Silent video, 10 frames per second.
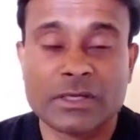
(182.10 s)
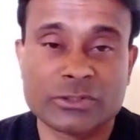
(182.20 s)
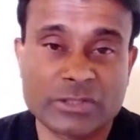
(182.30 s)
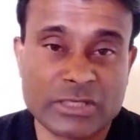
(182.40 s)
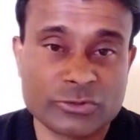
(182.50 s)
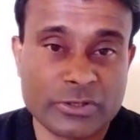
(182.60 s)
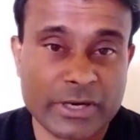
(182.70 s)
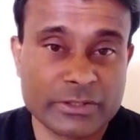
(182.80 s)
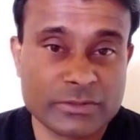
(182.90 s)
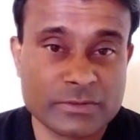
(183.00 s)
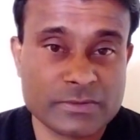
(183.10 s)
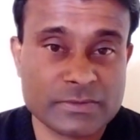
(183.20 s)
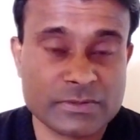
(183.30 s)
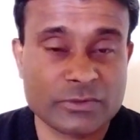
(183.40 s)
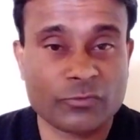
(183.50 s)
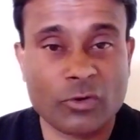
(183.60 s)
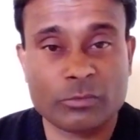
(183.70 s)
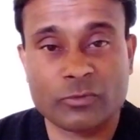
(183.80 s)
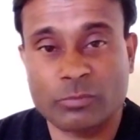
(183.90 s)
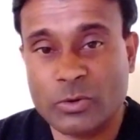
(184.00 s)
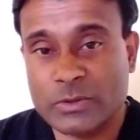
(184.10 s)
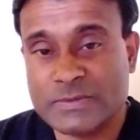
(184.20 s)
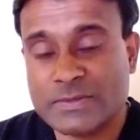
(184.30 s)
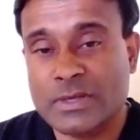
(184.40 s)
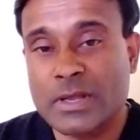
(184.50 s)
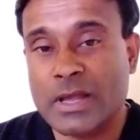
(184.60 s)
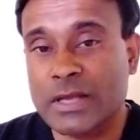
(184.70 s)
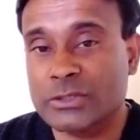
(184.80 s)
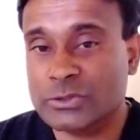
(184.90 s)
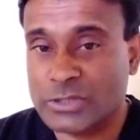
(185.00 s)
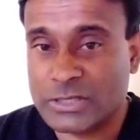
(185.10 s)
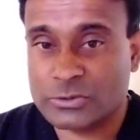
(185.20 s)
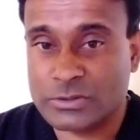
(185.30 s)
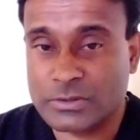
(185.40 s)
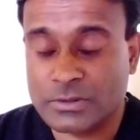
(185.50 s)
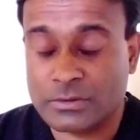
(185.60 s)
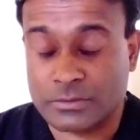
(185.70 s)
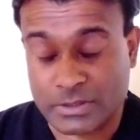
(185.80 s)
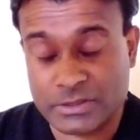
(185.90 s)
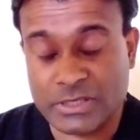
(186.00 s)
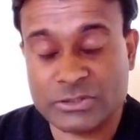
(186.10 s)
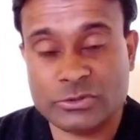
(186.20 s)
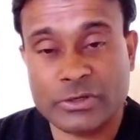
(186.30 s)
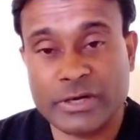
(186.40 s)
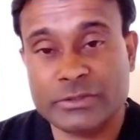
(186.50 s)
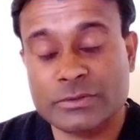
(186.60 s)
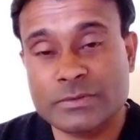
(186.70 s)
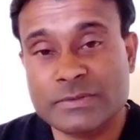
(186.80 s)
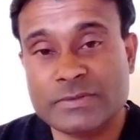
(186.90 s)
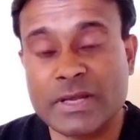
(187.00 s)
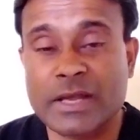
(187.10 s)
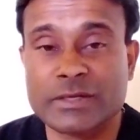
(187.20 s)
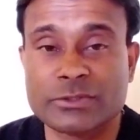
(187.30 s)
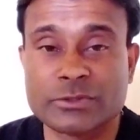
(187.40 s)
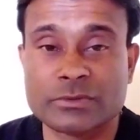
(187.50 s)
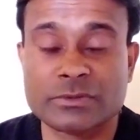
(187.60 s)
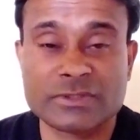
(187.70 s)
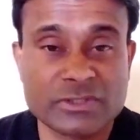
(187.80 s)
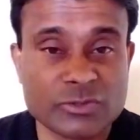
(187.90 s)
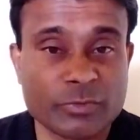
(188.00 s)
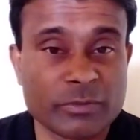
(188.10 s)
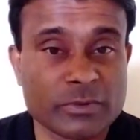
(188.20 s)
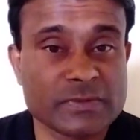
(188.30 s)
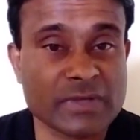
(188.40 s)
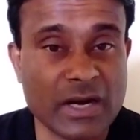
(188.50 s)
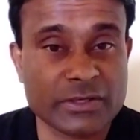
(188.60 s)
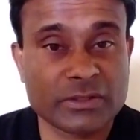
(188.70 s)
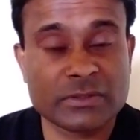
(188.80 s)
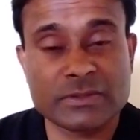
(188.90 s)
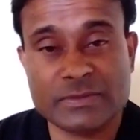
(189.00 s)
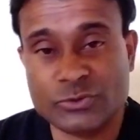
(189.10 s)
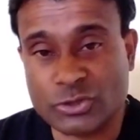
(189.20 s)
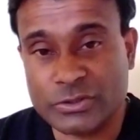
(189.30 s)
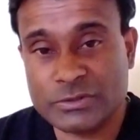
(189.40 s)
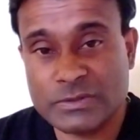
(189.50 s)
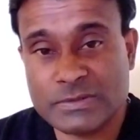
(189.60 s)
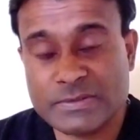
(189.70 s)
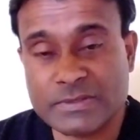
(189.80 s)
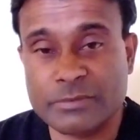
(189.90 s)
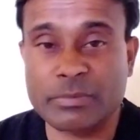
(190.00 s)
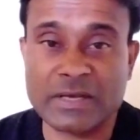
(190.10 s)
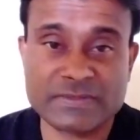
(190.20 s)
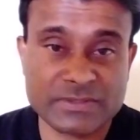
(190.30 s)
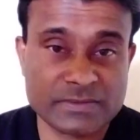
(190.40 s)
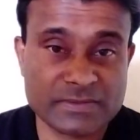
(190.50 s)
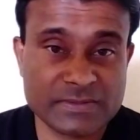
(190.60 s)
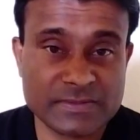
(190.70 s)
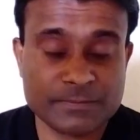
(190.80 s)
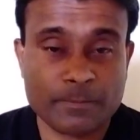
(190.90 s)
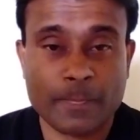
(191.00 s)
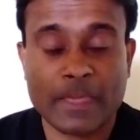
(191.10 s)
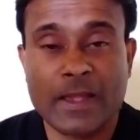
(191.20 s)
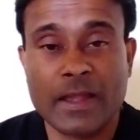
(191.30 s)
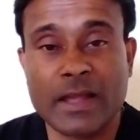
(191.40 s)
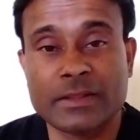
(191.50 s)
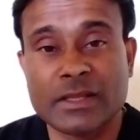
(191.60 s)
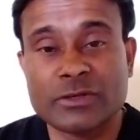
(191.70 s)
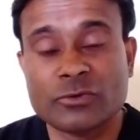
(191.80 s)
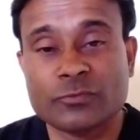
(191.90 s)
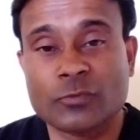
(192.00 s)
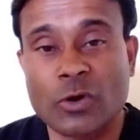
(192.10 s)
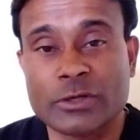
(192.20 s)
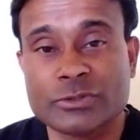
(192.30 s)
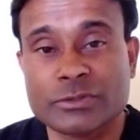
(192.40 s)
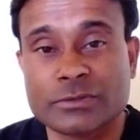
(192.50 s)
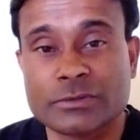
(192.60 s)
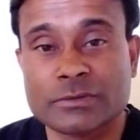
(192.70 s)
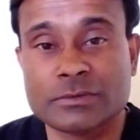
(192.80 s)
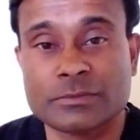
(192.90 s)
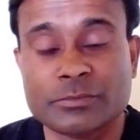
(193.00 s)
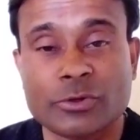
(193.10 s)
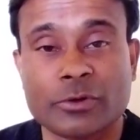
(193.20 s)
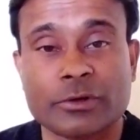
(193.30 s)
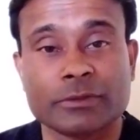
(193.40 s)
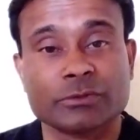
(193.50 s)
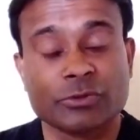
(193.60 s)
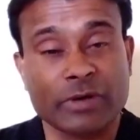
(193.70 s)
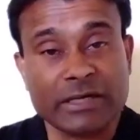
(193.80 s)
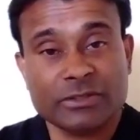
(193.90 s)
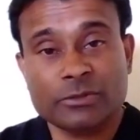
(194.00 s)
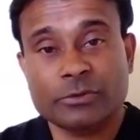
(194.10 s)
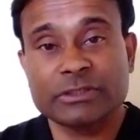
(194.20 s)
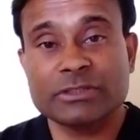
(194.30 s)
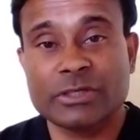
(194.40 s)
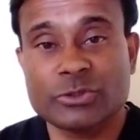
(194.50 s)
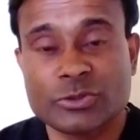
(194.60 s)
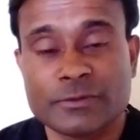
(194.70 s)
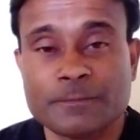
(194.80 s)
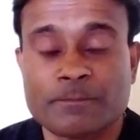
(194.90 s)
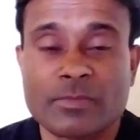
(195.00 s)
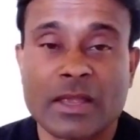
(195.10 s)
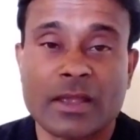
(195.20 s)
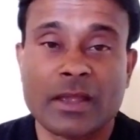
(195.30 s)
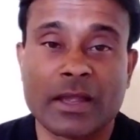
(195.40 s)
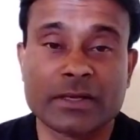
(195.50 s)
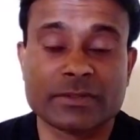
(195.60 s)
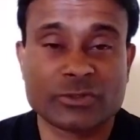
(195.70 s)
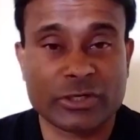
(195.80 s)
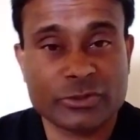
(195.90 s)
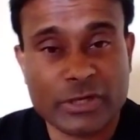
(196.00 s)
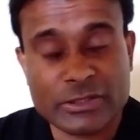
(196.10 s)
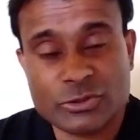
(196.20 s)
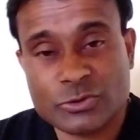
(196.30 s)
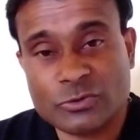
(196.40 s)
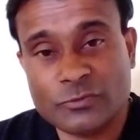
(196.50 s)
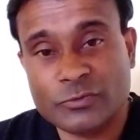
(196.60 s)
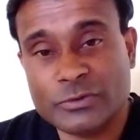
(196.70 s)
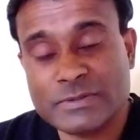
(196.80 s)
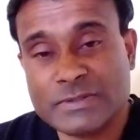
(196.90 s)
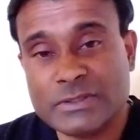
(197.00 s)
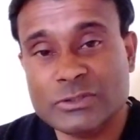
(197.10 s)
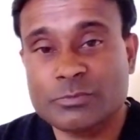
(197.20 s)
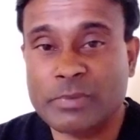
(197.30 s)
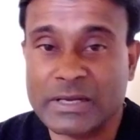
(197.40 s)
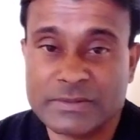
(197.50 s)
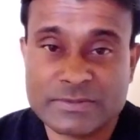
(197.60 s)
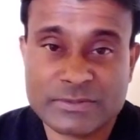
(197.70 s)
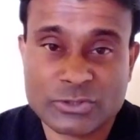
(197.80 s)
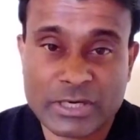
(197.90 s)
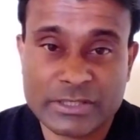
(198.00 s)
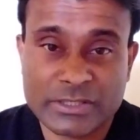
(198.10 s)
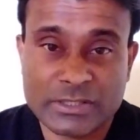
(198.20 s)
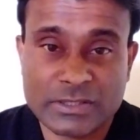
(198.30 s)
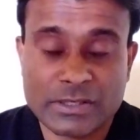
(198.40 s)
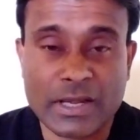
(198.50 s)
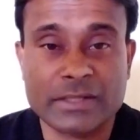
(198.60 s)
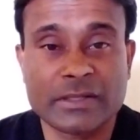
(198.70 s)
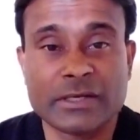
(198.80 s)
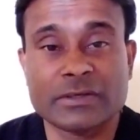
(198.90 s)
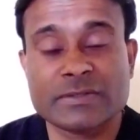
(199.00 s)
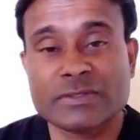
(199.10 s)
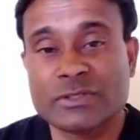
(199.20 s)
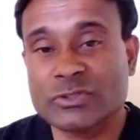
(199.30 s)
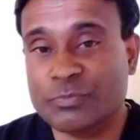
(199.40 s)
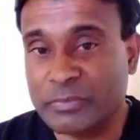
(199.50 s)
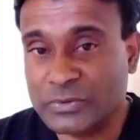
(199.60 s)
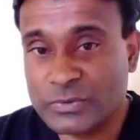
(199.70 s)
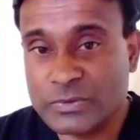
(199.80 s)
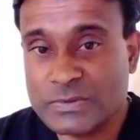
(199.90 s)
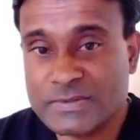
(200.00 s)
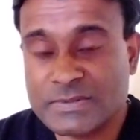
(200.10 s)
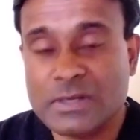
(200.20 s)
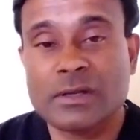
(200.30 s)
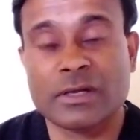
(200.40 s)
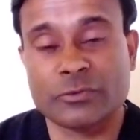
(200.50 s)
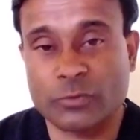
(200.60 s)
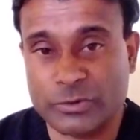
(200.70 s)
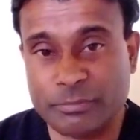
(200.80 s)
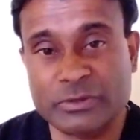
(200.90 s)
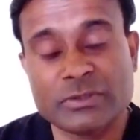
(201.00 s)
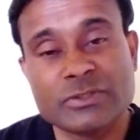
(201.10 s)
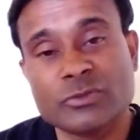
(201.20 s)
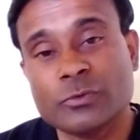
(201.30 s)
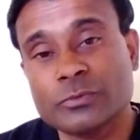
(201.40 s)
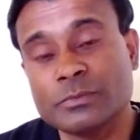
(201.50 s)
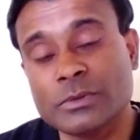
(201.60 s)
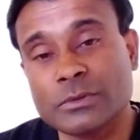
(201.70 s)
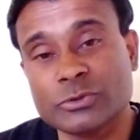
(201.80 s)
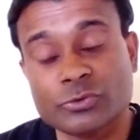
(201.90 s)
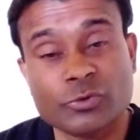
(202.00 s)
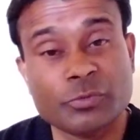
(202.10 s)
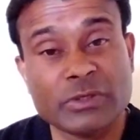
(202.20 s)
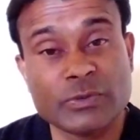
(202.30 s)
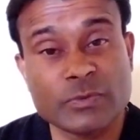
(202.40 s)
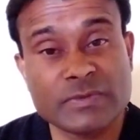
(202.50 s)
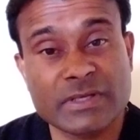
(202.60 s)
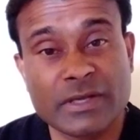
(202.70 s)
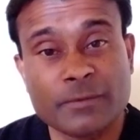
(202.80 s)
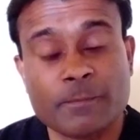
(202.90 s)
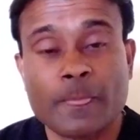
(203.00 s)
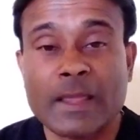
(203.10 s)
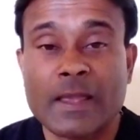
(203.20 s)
international writers in the form of books, and international national writers, and research papers, articles, journals, and past theses. And then you've got your theoretical orientation and standardization of your research, pilot study, and then research methods, like what methods you should you be using